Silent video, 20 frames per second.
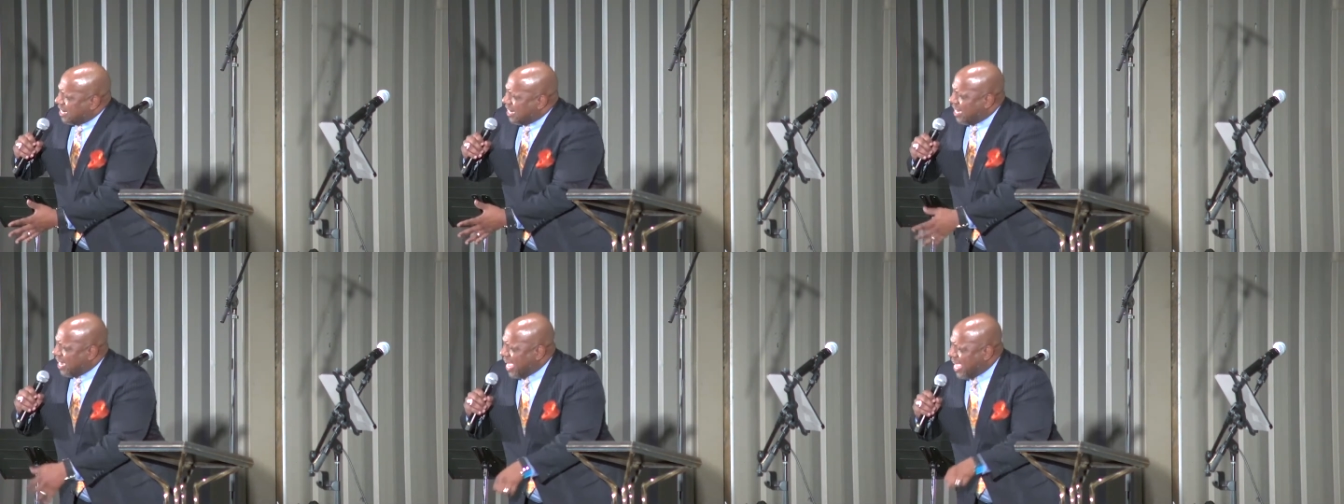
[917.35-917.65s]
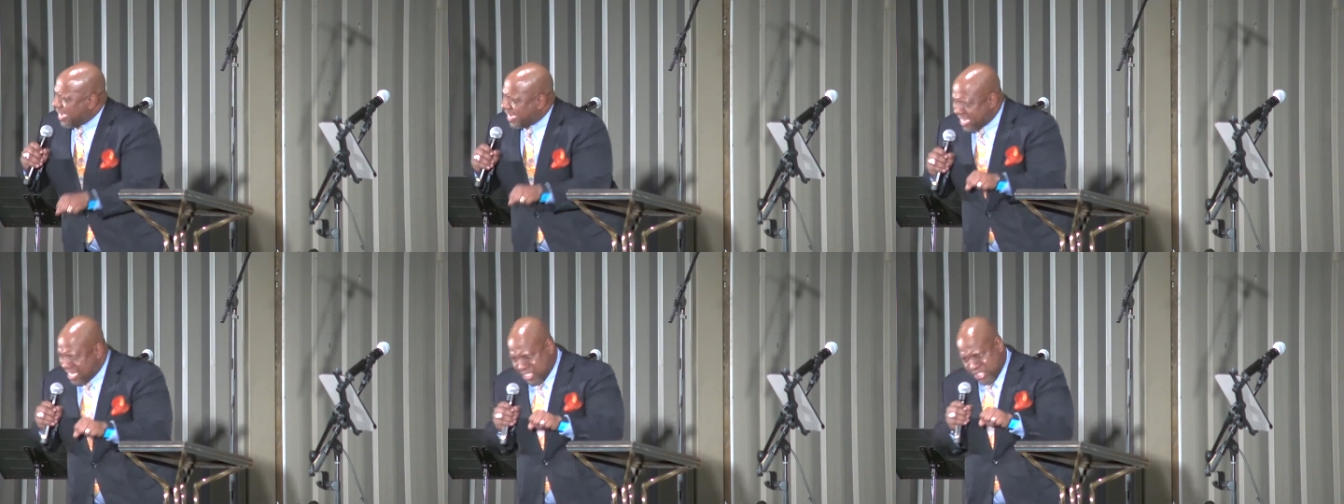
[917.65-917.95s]
in the
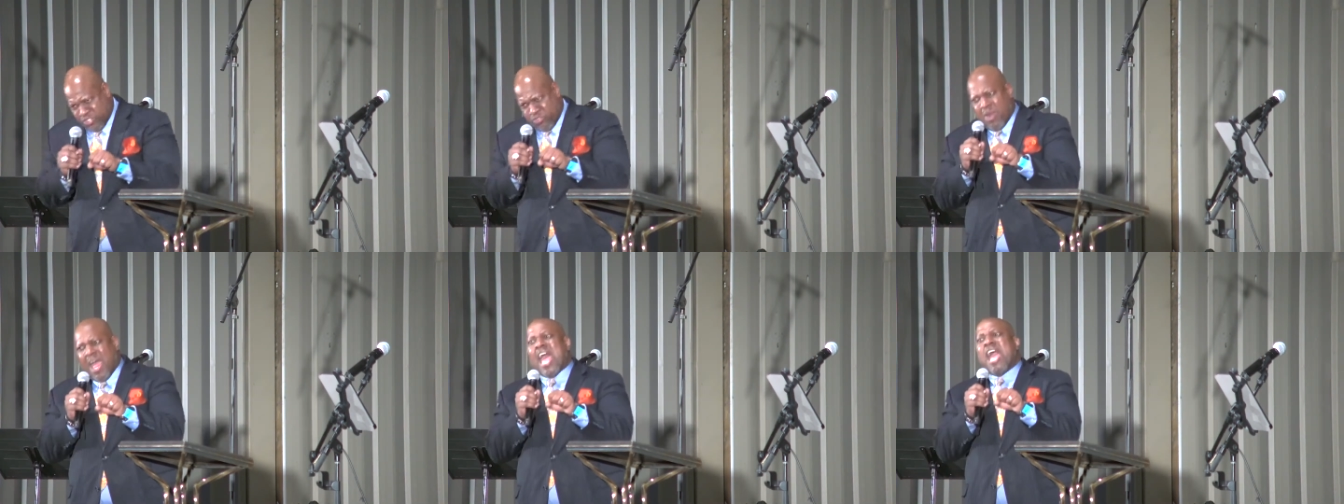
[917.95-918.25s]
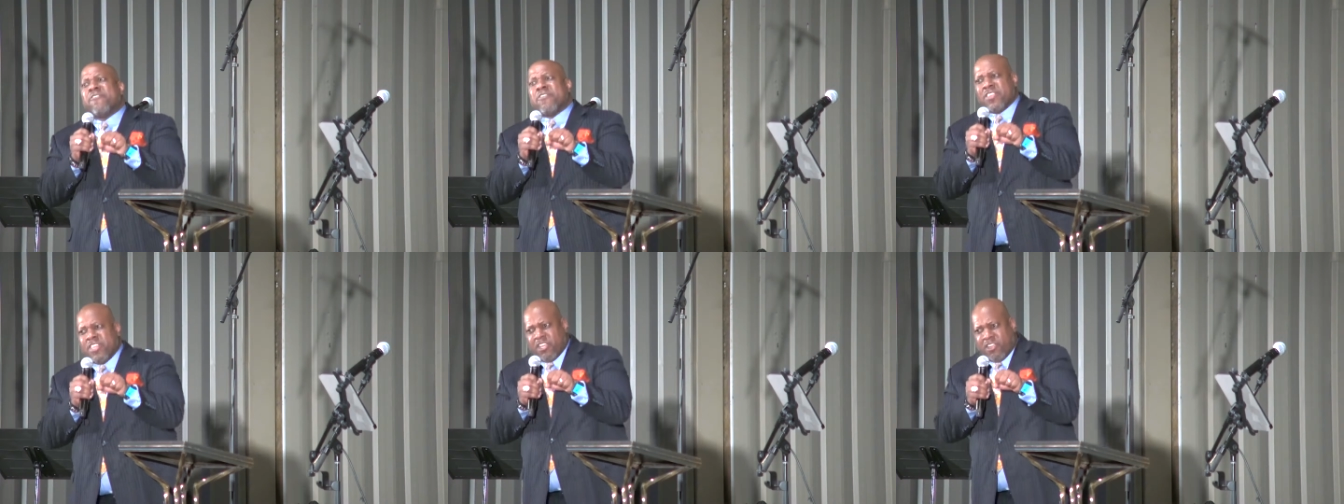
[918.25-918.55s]
lake and
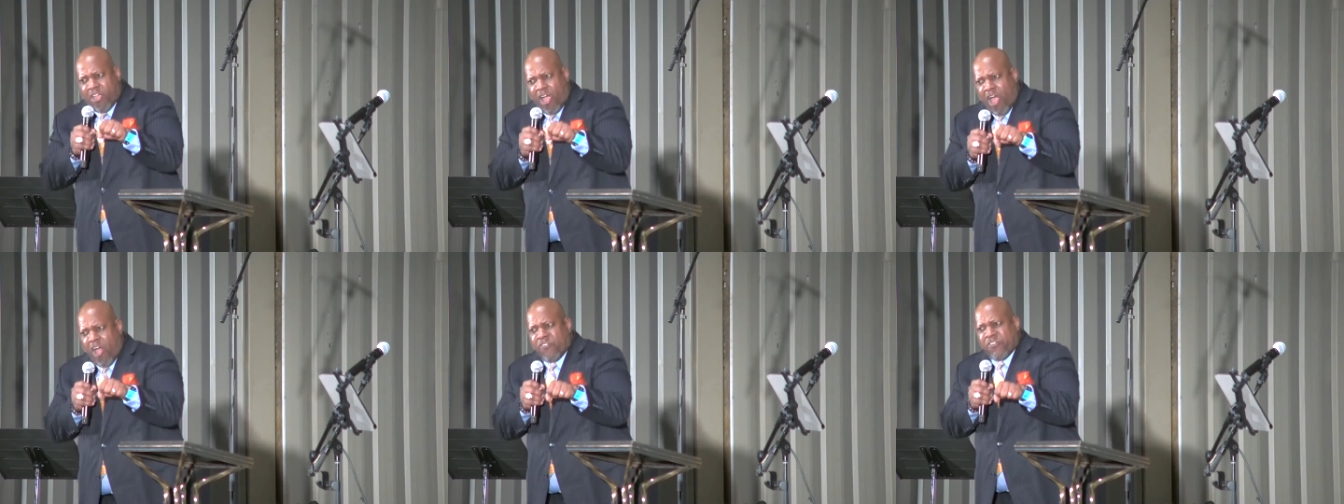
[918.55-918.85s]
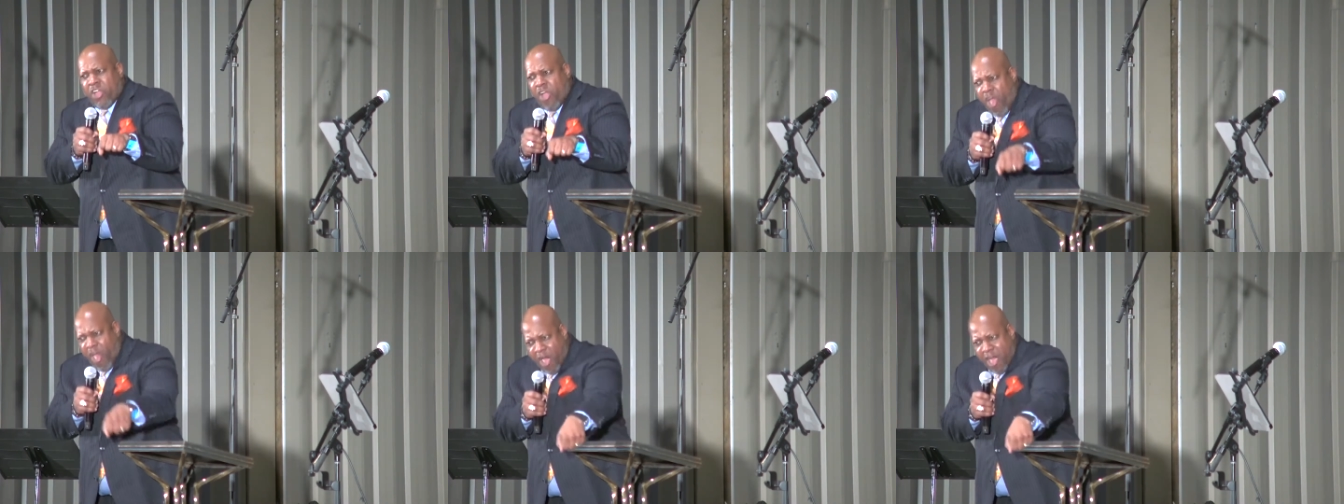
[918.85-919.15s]
driving the
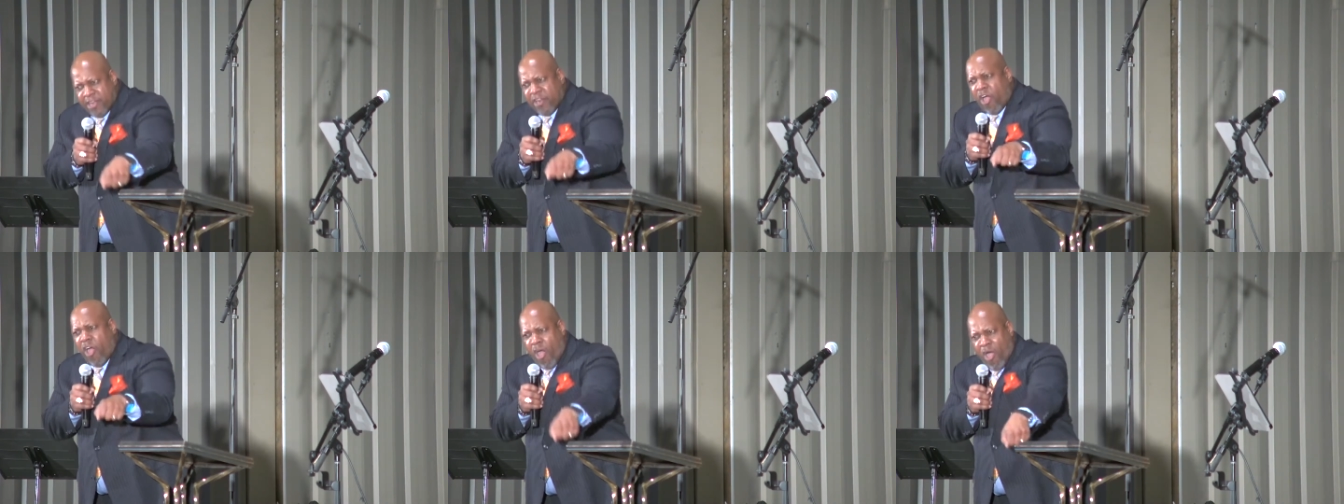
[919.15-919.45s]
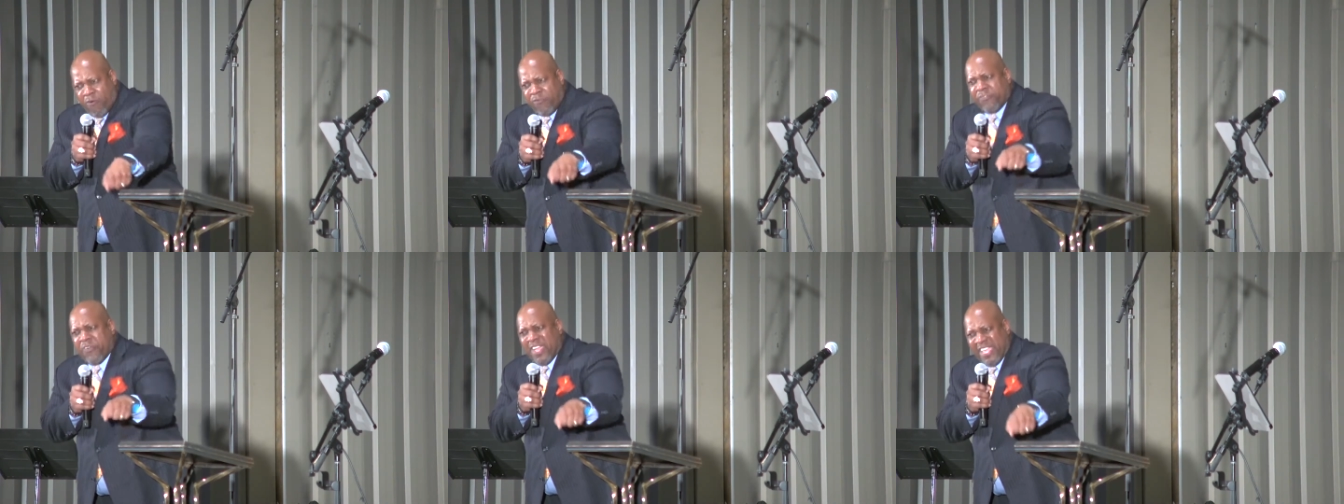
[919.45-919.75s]
golf cart
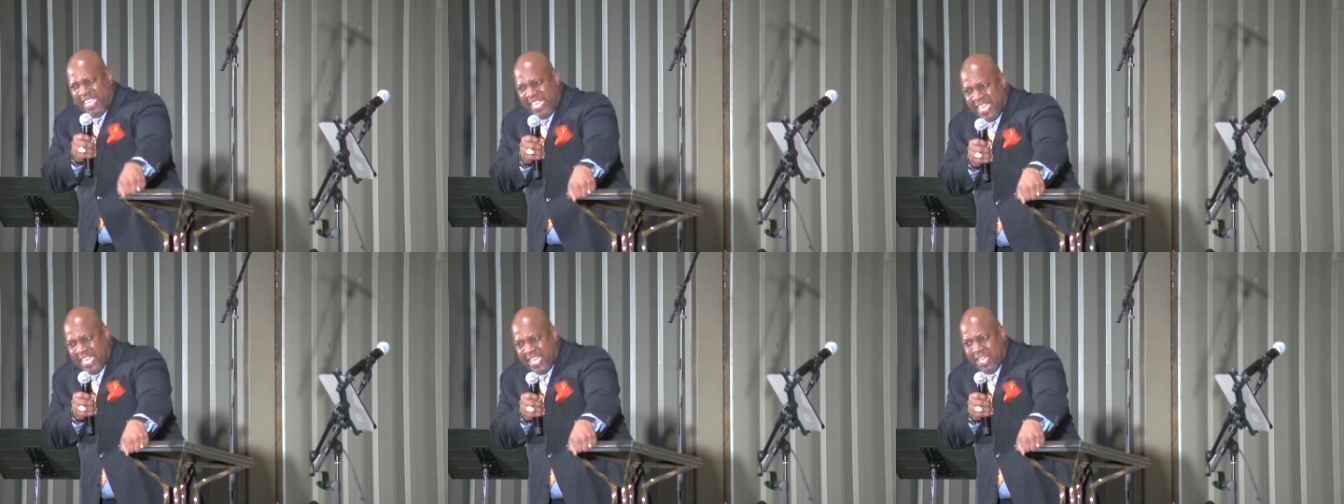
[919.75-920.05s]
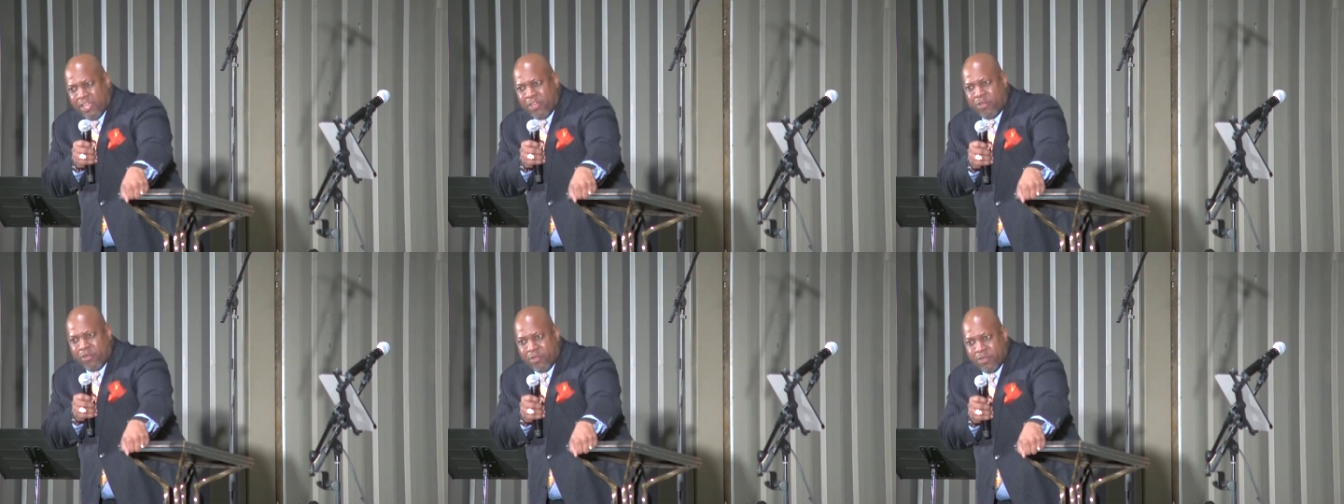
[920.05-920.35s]
off a
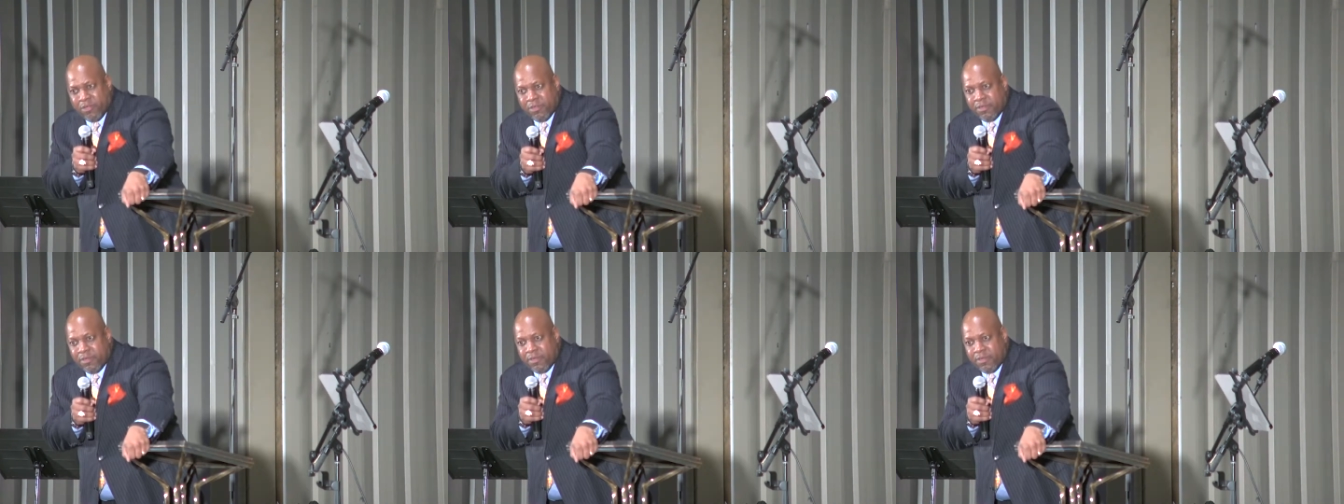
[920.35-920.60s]
hill